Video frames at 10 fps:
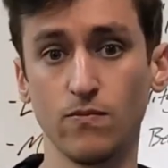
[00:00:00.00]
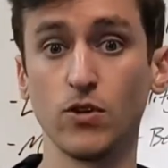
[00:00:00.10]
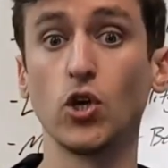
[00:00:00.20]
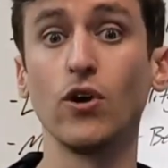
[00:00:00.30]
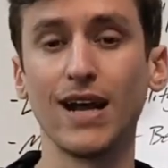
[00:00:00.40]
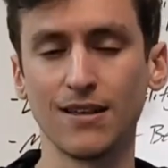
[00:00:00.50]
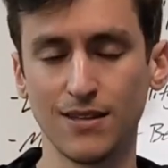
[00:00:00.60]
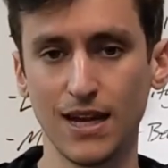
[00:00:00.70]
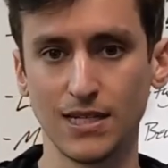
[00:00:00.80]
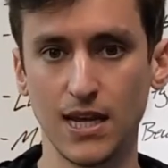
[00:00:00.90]
Good
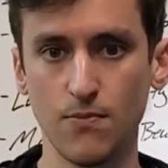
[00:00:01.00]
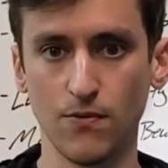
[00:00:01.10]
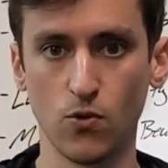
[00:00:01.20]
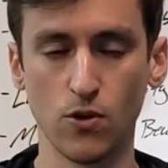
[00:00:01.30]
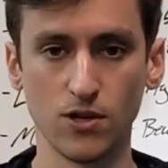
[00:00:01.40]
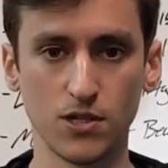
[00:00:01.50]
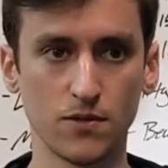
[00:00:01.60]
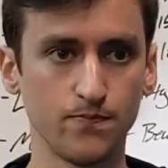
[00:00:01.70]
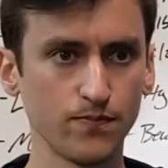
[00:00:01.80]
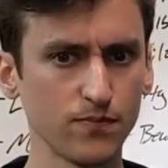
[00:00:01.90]
athletic tape, of course.
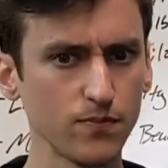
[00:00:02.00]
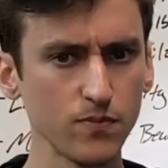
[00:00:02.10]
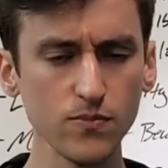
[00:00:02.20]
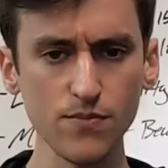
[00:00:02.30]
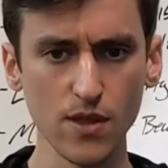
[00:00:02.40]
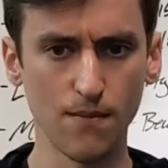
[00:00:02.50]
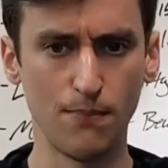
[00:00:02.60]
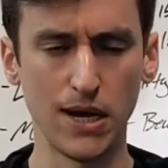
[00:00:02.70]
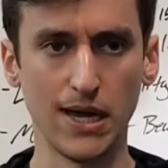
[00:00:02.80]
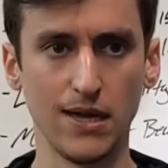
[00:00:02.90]

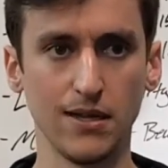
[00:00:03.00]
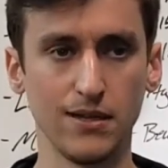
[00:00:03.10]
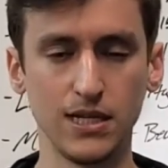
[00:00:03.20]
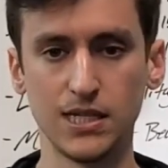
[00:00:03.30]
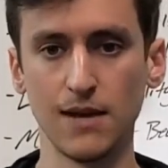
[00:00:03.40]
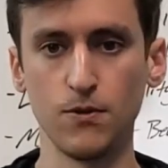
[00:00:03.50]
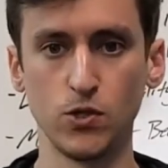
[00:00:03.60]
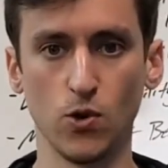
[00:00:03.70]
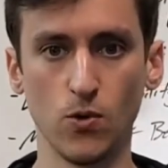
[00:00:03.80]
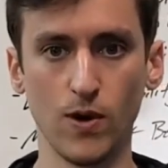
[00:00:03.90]
But this type of
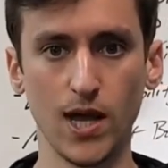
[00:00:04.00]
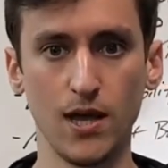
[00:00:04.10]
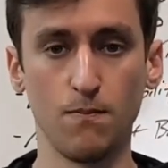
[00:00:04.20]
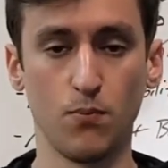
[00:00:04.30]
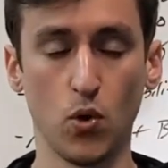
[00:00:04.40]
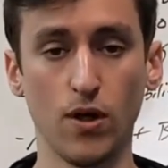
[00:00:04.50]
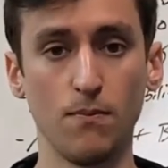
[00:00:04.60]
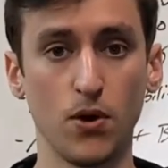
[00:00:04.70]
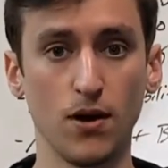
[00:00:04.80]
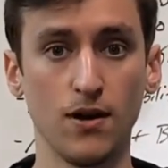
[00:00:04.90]
doorway pull-up
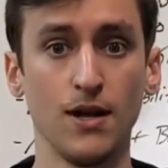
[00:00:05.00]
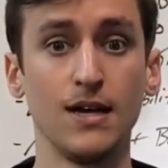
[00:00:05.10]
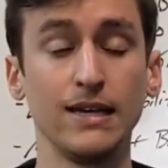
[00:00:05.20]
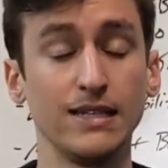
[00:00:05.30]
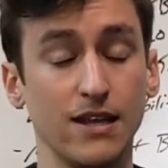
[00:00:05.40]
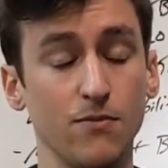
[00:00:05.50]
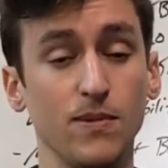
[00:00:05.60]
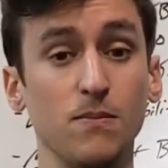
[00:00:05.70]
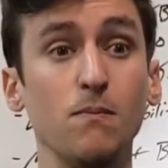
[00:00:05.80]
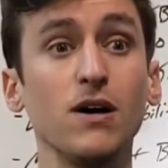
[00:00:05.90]
bar is going to
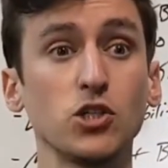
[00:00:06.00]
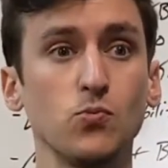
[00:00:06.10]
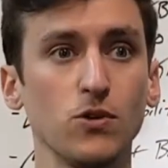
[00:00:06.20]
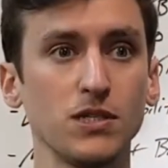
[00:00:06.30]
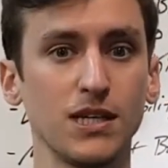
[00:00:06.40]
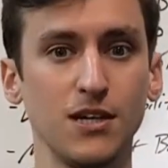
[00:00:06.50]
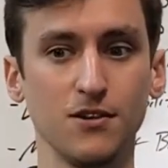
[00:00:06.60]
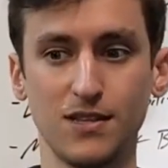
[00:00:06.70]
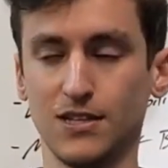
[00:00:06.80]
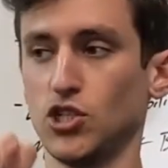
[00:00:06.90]
be much more secure
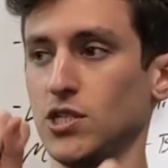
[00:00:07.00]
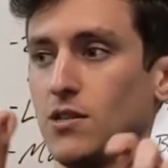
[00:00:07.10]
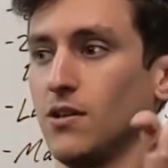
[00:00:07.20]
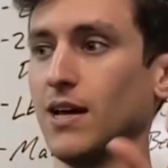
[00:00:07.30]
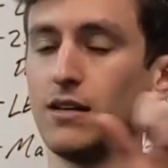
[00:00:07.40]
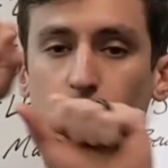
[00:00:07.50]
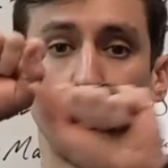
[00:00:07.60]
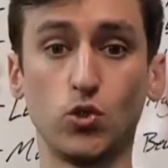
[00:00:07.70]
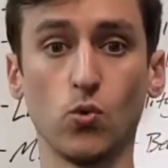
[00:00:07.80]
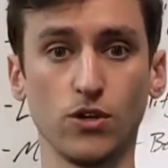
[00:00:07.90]
than just the
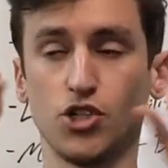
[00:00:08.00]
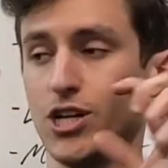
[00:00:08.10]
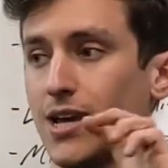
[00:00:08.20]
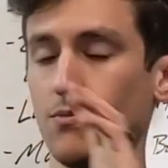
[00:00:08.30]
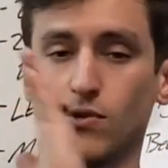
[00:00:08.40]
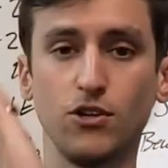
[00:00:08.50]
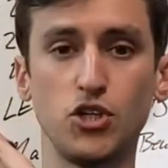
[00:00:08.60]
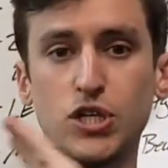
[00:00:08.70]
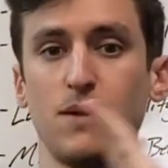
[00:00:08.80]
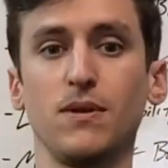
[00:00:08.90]
door jam where you
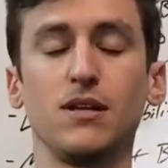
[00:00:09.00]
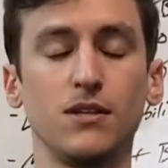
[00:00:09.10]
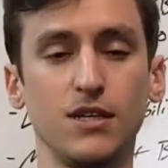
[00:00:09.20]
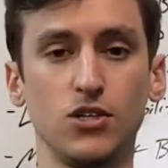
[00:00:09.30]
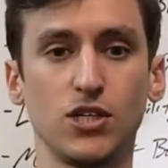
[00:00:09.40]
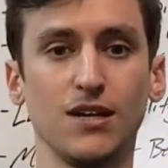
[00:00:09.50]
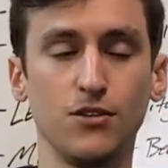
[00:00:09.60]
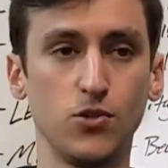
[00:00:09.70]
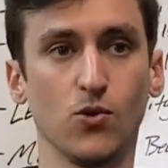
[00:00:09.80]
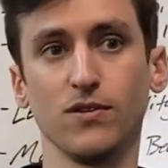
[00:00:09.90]
jam it into each side of
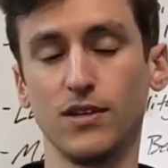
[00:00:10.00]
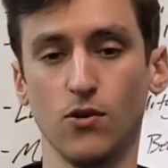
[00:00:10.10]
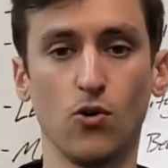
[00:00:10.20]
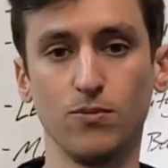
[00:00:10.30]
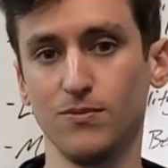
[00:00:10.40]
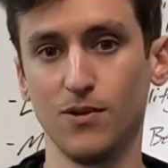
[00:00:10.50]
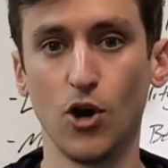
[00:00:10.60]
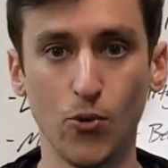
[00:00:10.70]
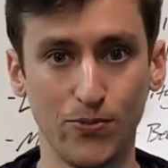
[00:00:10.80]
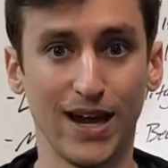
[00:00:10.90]
the door. Then you
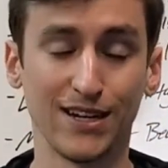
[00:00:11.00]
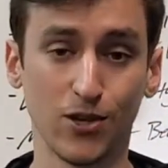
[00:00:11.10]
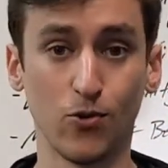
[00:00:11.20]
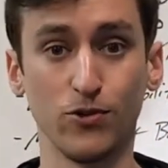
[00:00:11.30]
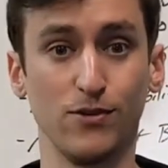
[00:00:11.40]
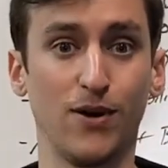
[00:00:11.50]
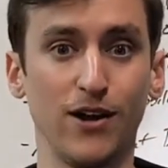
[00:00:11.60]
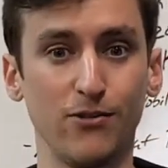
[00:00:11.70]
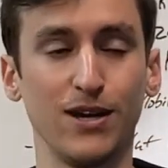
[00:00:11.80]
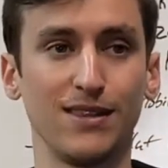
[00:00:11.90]
hope that it can hold your
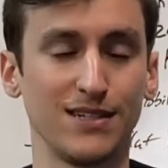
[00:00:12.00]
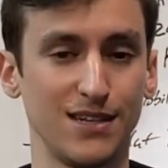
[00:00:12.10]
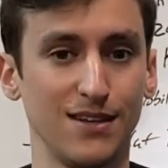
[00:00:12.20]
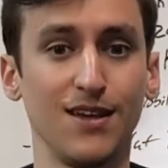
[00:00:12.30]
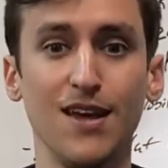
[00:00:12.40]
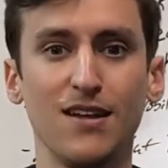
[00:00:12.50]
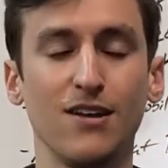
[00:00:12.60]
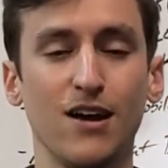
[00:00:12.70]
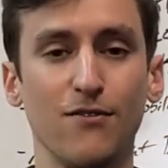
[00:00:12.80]
body weight. That's not